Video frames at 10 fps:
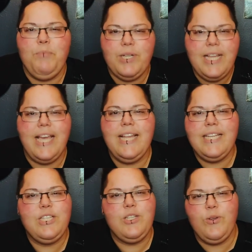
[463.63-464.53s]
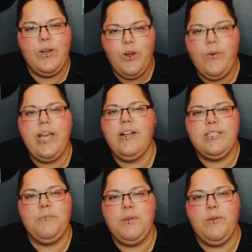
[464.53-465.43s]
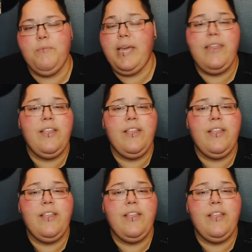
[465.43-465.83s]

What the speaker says: pretend to agree on something with me and